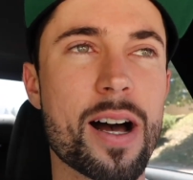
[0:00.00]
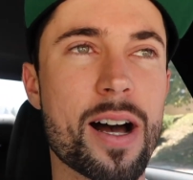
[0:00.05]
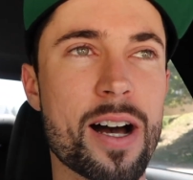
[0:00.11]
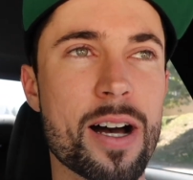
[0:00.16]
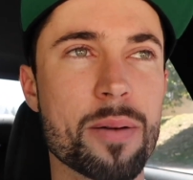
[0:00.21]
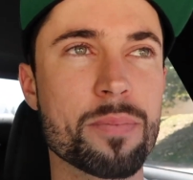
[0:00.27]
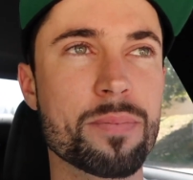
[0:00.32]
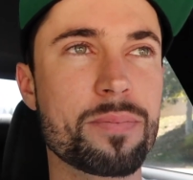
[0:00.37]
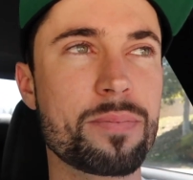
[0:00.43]

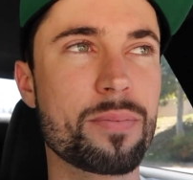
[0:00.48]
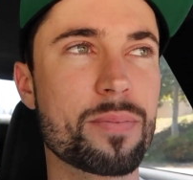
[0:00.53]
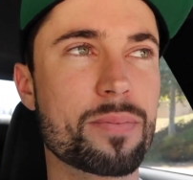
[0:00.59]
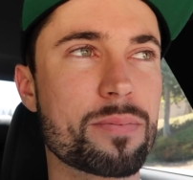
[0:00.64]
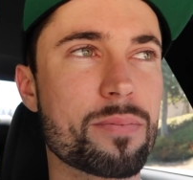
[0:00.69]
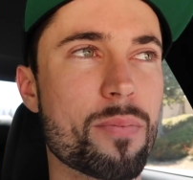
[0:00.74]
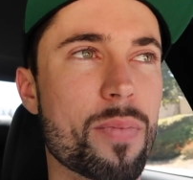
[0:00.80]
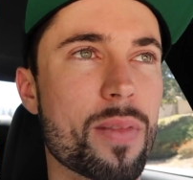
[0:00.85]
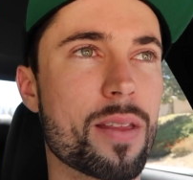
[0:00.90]

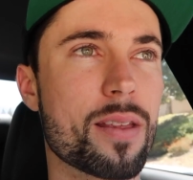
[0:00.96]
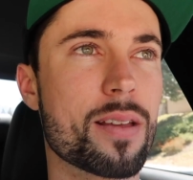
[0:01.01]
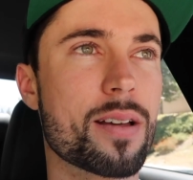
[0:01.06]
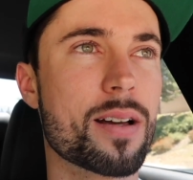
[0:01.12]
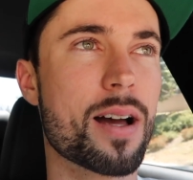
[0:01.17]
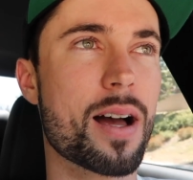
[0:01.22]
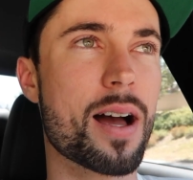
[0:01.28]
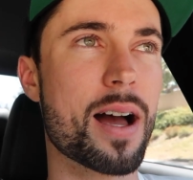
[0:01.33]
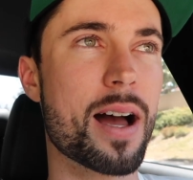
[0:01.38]

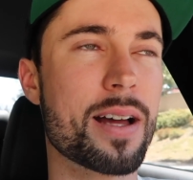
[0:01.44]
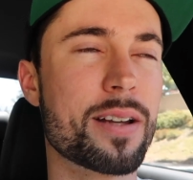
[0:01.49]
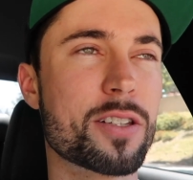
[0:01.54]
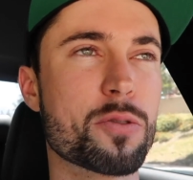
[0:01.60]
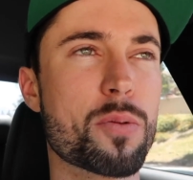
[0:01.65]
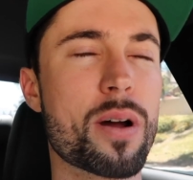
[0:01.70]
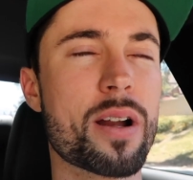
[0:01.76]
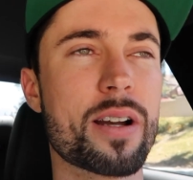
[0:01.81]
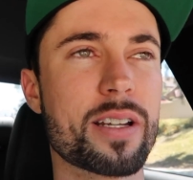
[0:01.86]
I
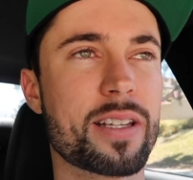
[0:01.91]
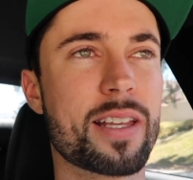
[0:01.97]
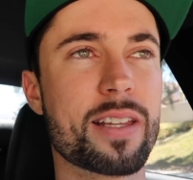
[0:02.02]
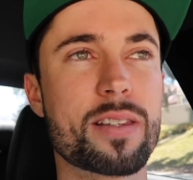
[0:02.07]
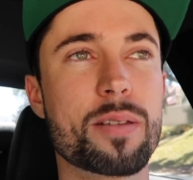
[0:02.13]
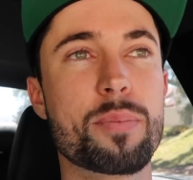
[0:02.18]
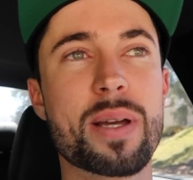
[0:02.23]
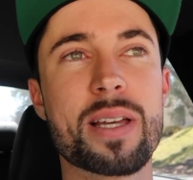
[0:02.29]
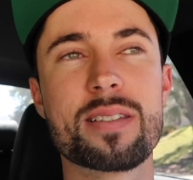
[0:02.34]
just wanted to
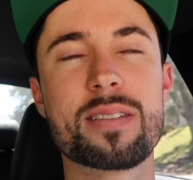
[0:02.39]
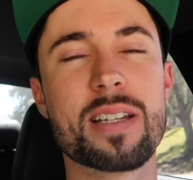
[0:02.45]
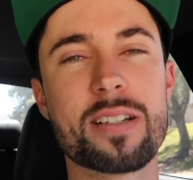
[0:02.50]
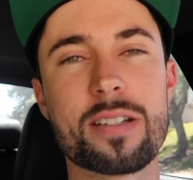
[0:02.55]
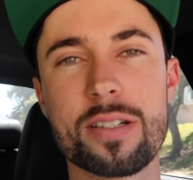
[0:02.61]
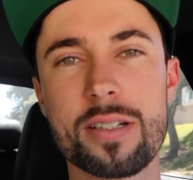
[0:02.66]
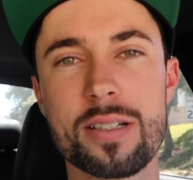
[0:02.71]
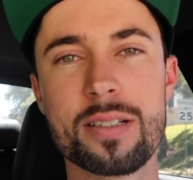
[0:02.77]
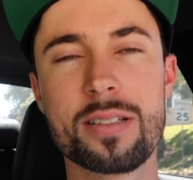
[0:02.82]
get the best
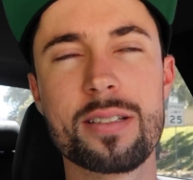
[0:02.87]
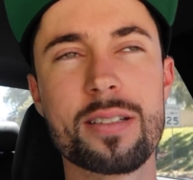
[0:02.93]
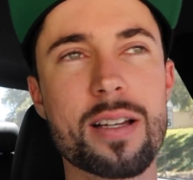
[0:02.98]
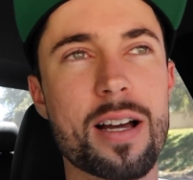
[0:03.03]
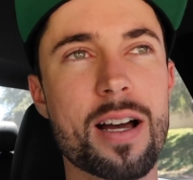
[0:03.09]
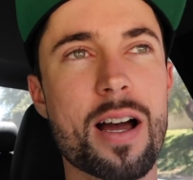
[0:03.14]
I could.